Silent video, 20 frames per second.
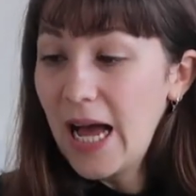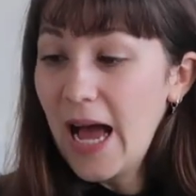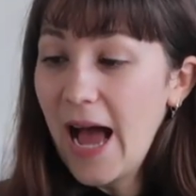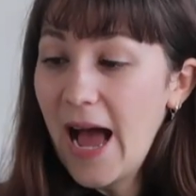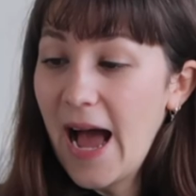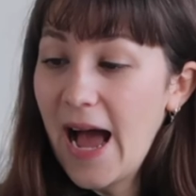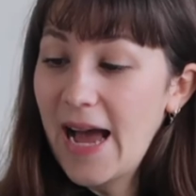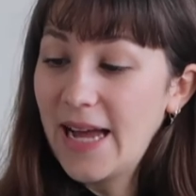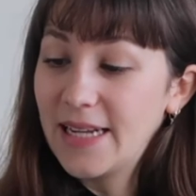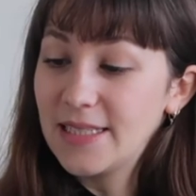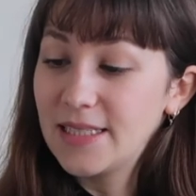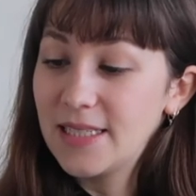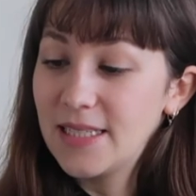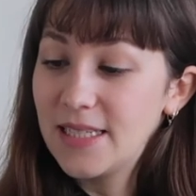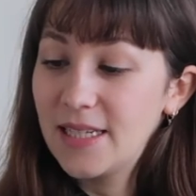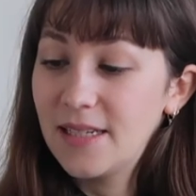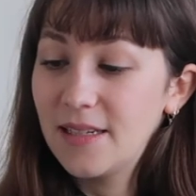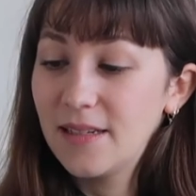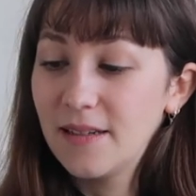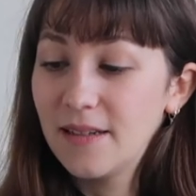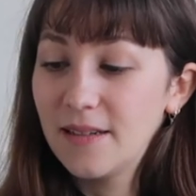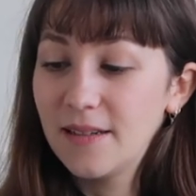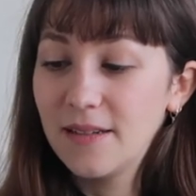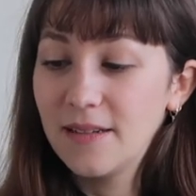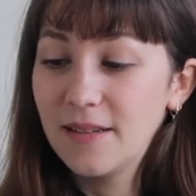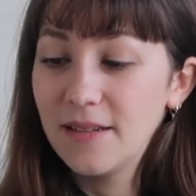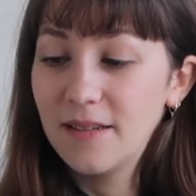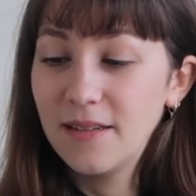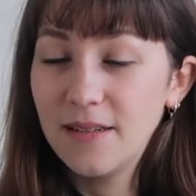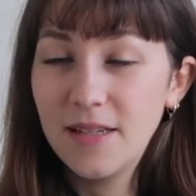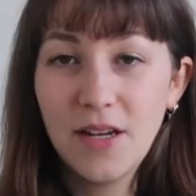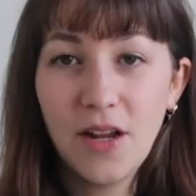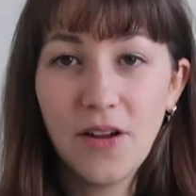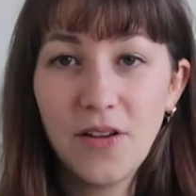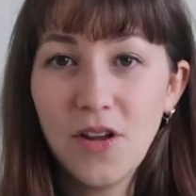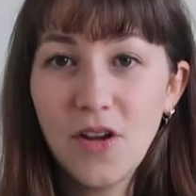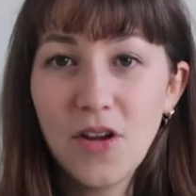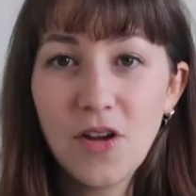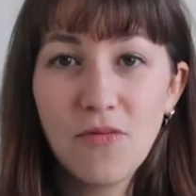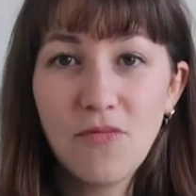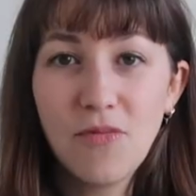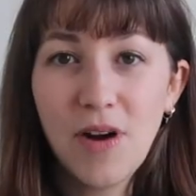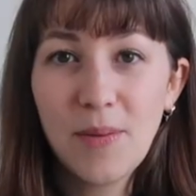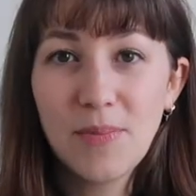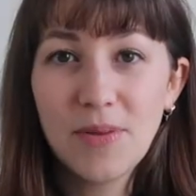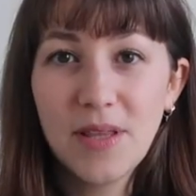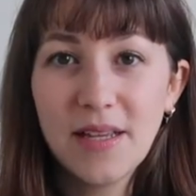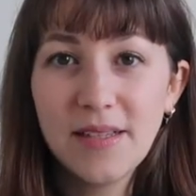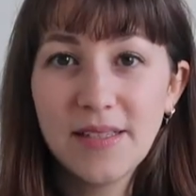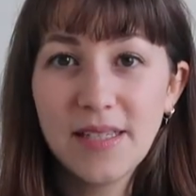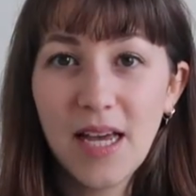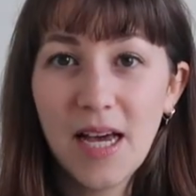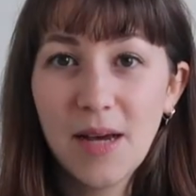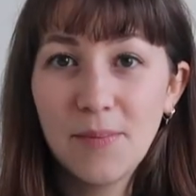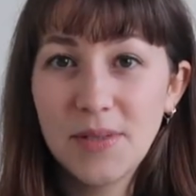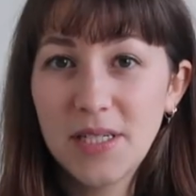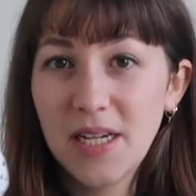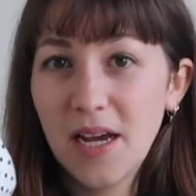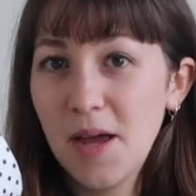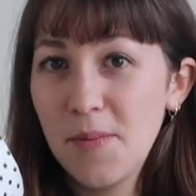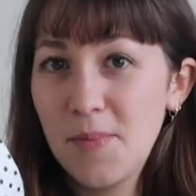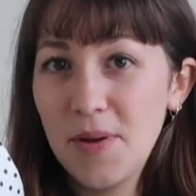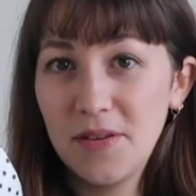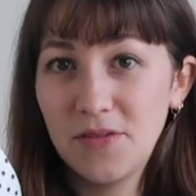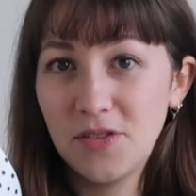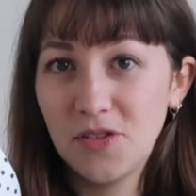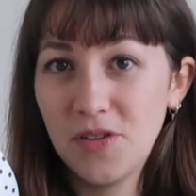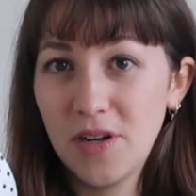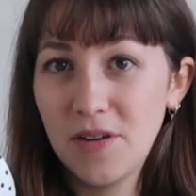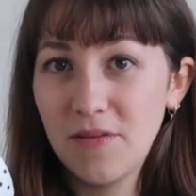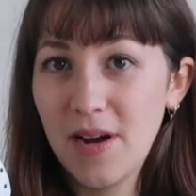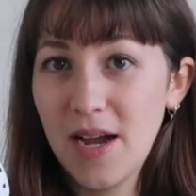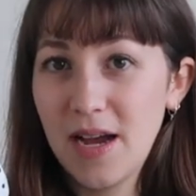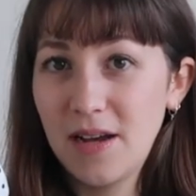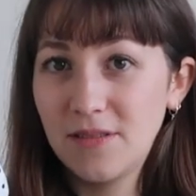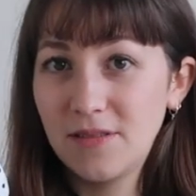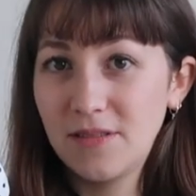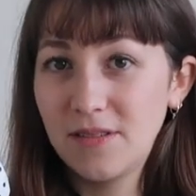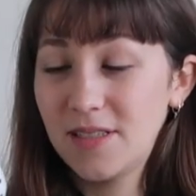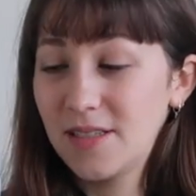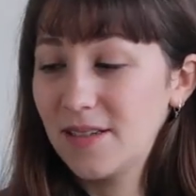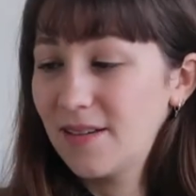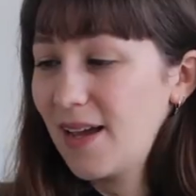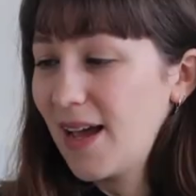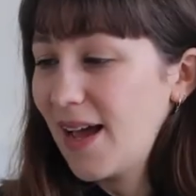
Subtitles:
and you know, you can wrap things up, tie a bit of string round,